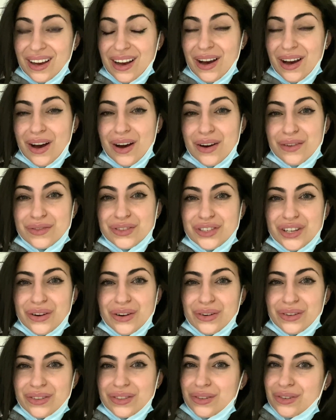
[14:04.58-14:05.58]
of
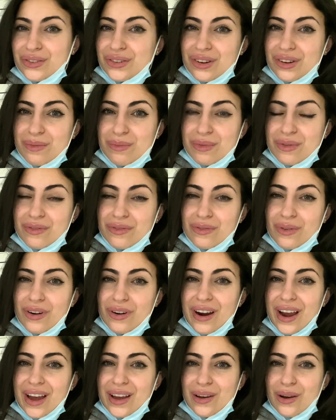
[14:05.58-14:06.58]
general surgery before
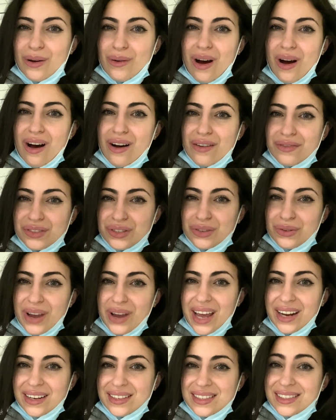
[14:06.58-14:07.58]
I go off to
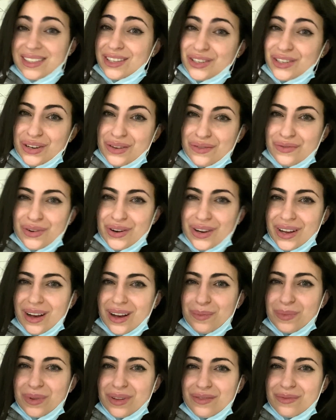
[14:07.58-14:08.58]
anesthesia for a
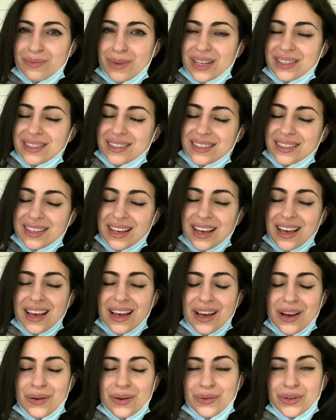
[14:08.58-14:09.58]
couple of months,
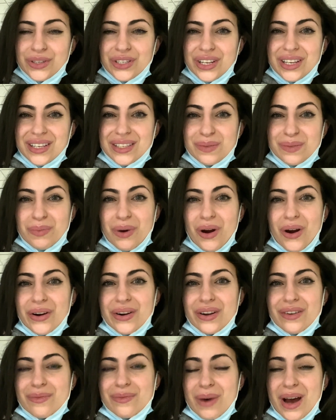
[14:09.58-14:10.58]
which is part
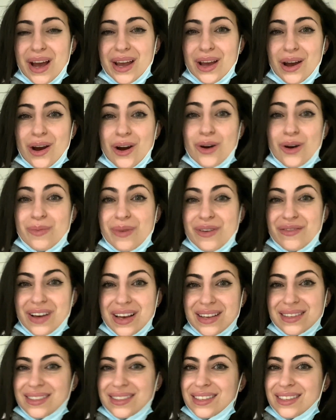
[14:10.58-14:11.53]
of my OMFS